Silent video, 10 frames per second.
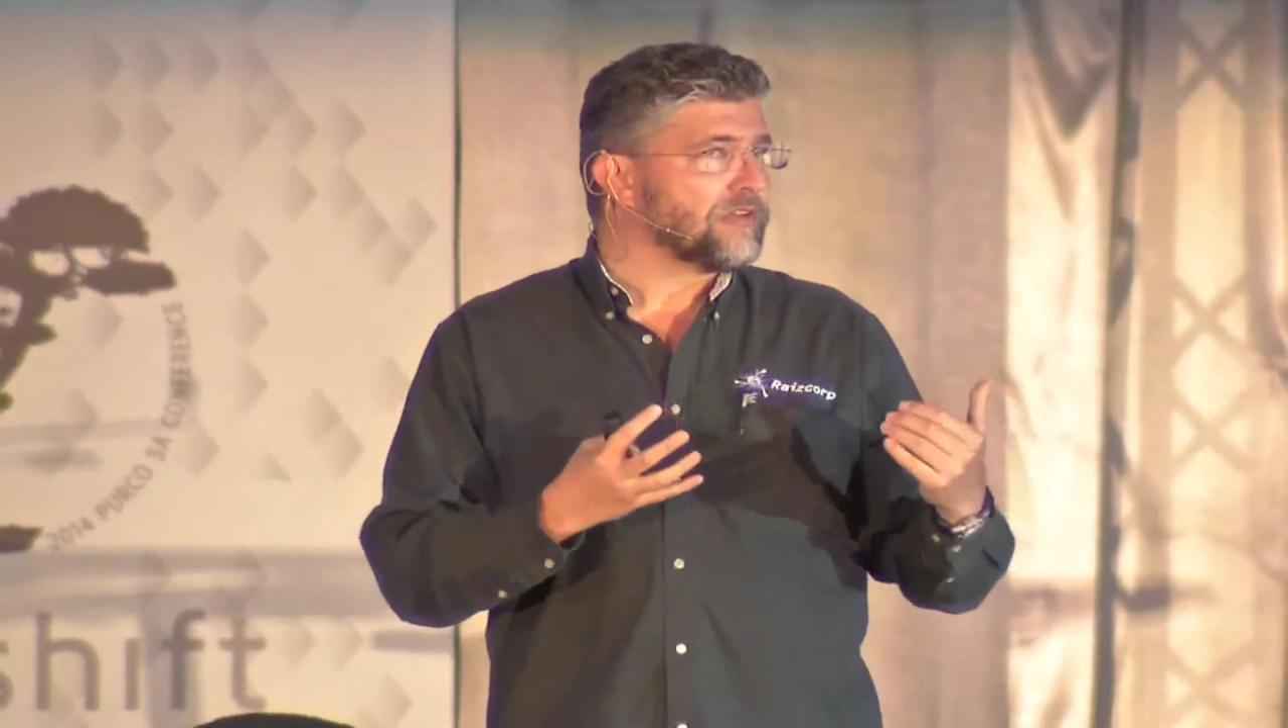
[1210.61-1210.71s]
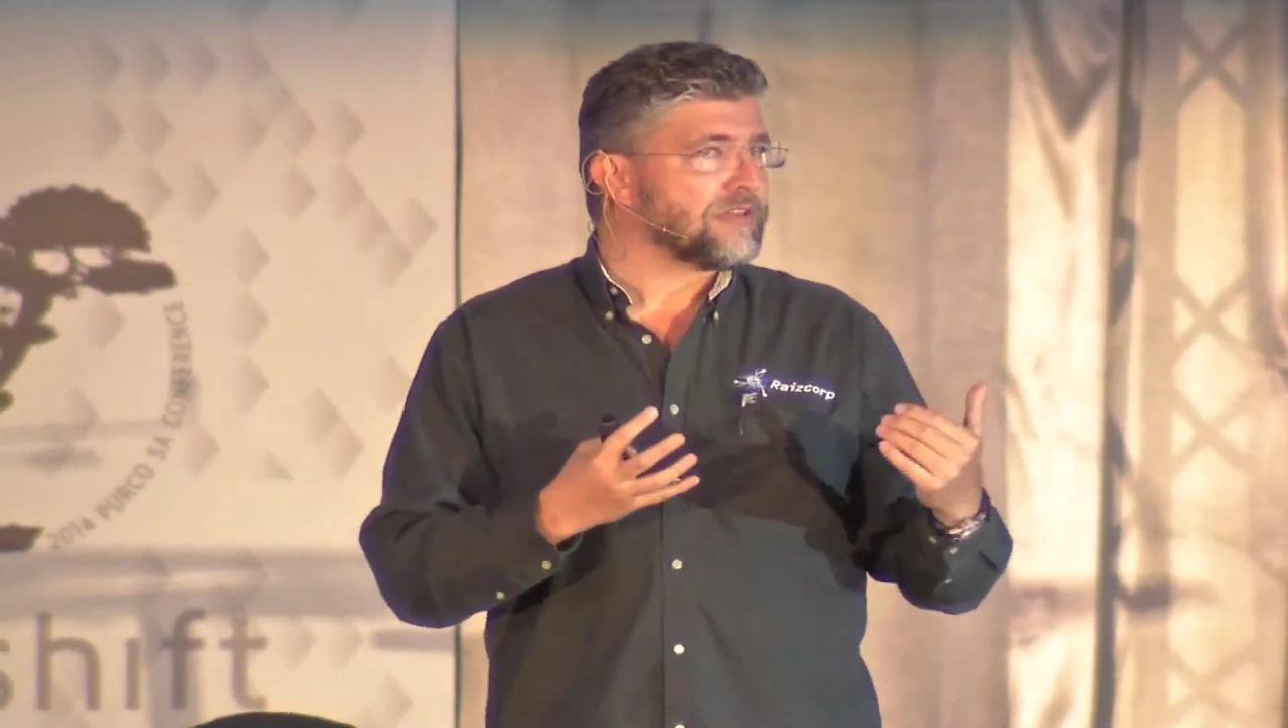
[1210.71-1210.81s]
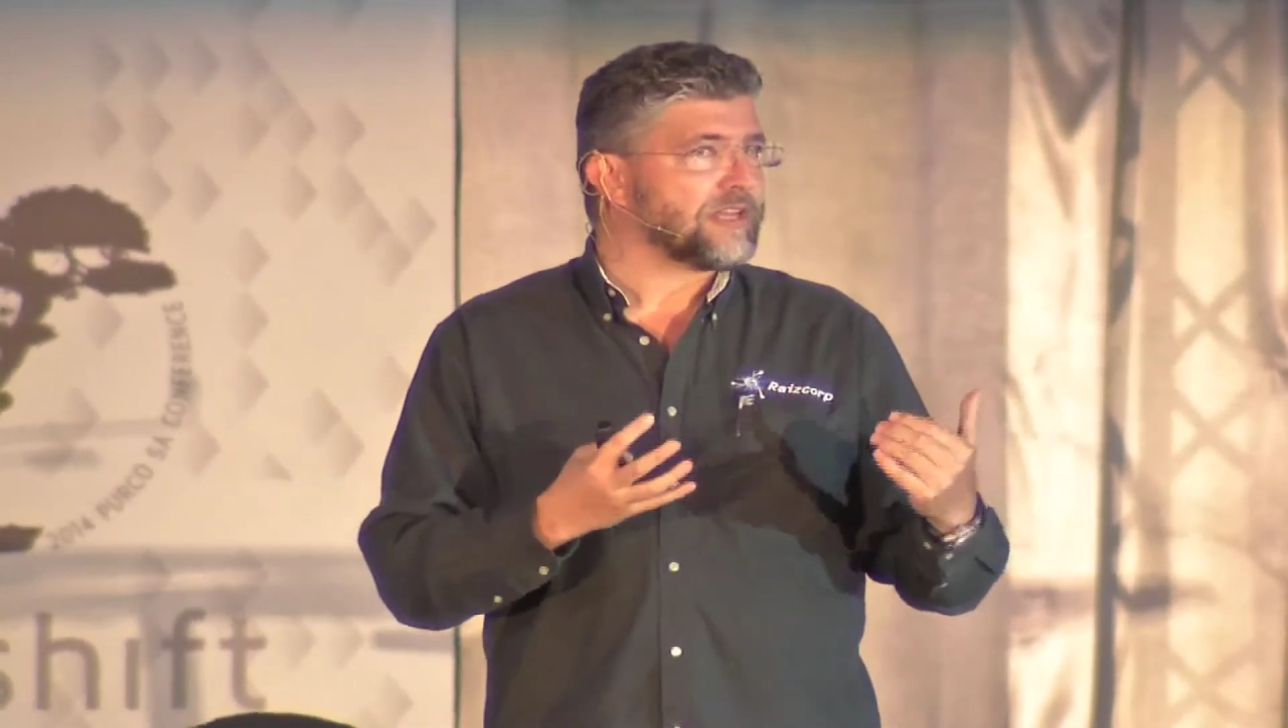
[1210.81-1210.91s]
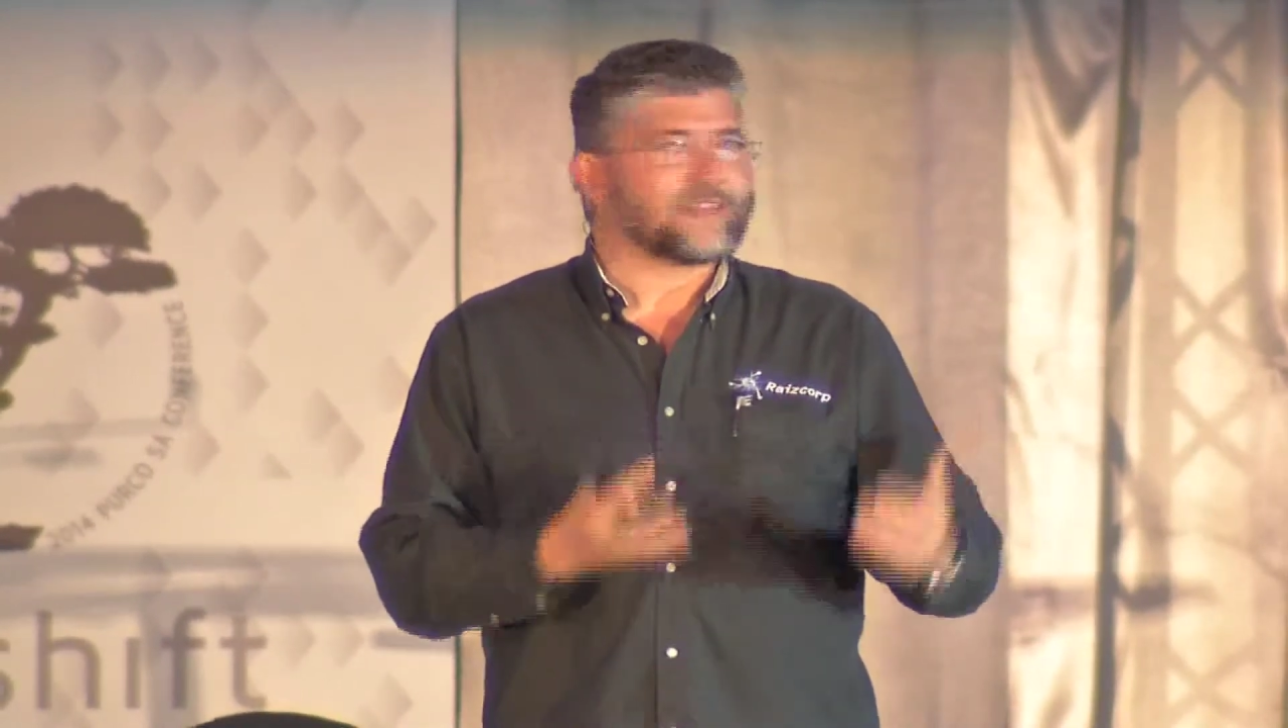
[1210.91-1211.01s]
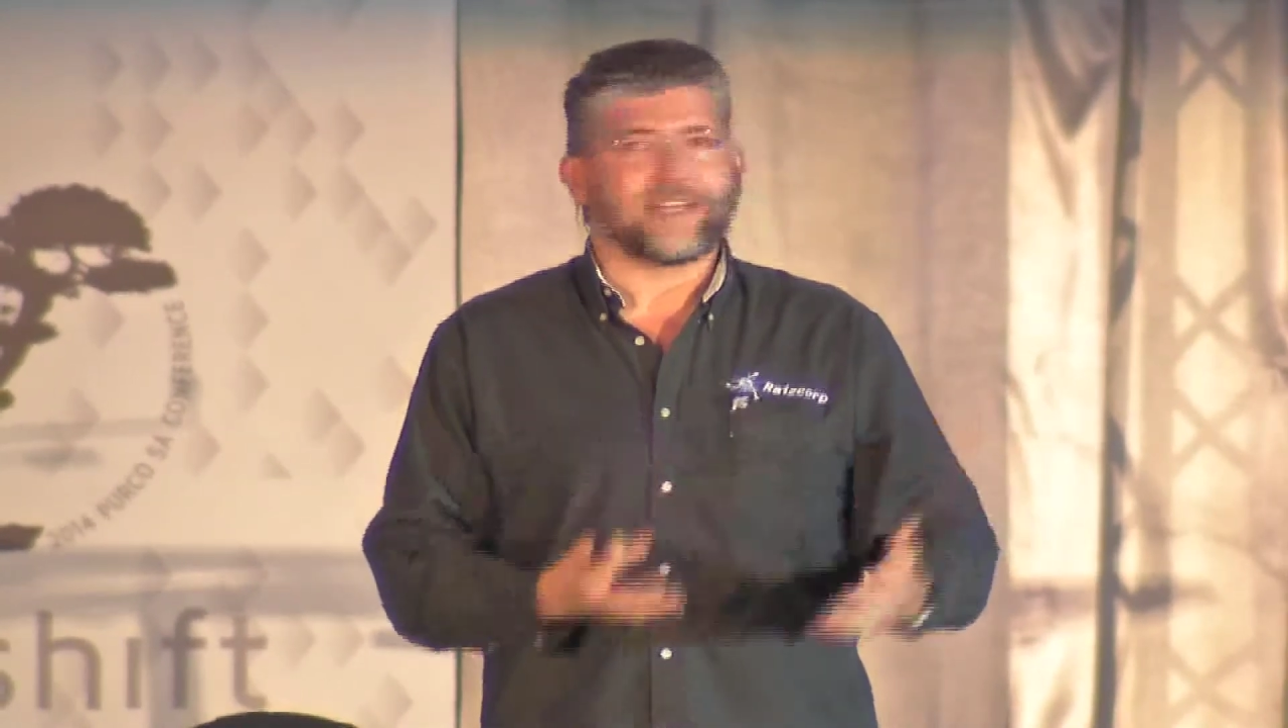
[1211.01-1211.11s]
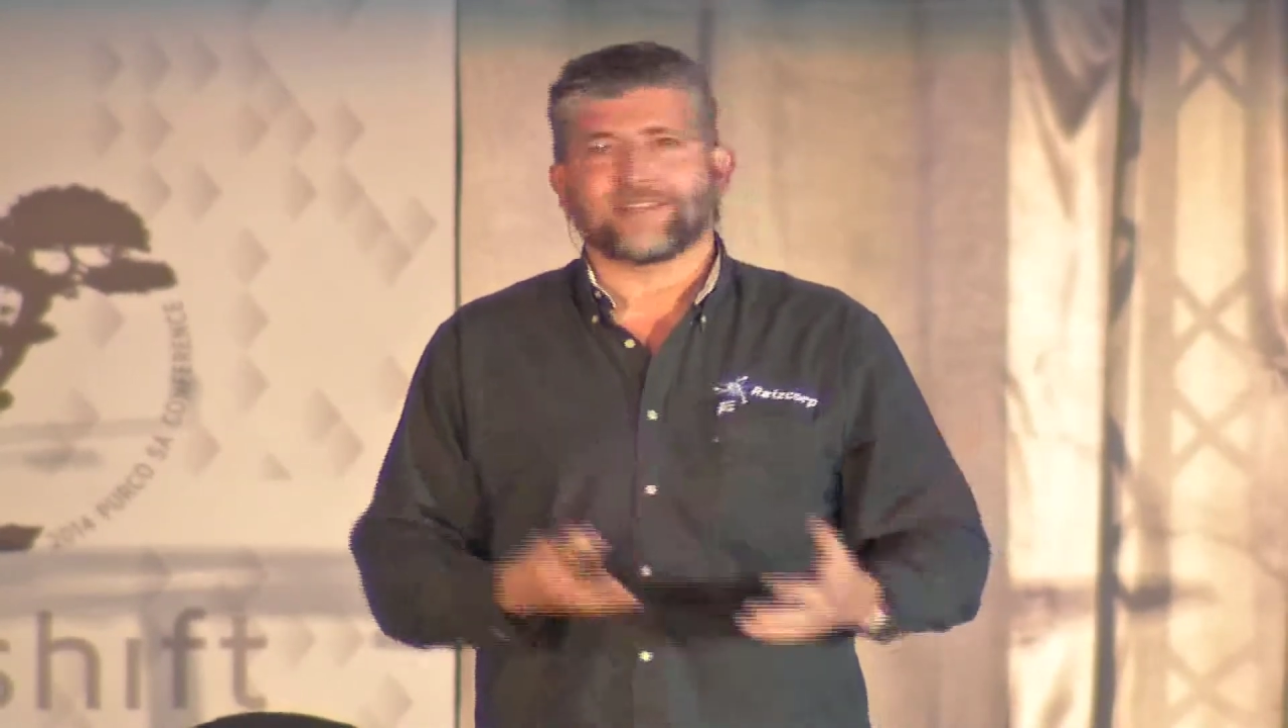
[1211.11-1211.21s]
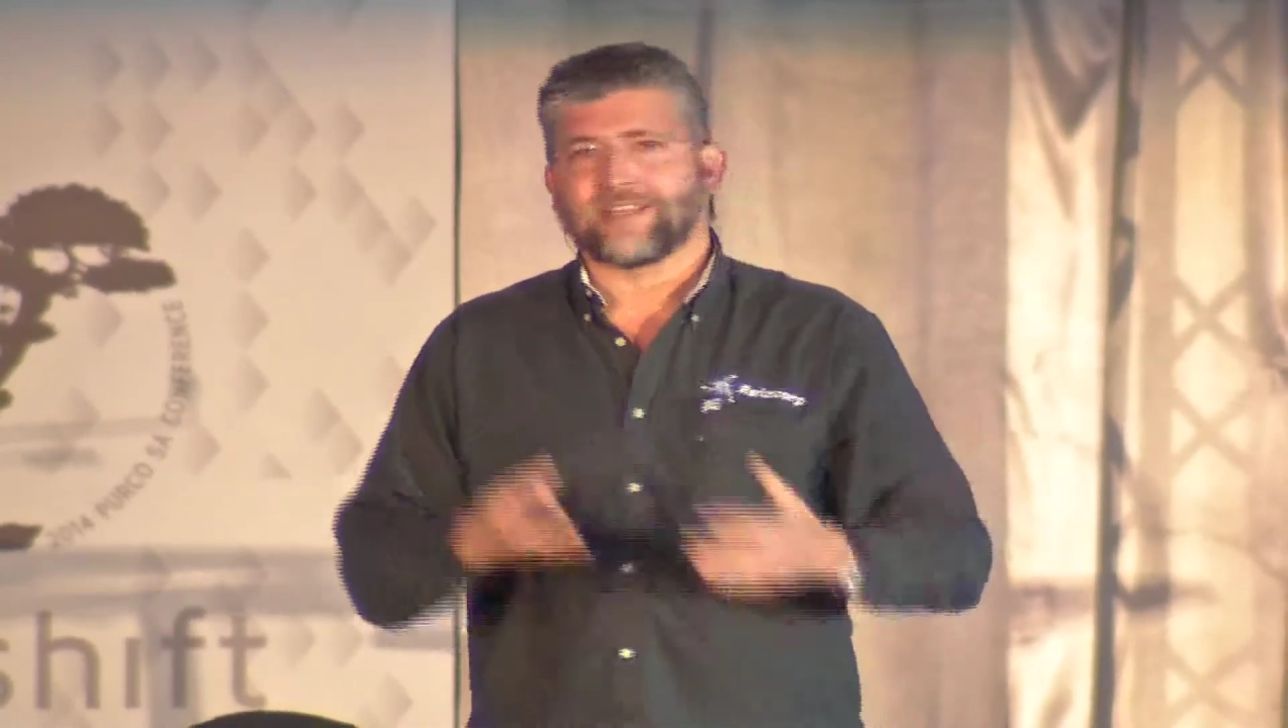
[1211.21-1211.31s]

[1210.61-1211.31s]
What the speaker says: that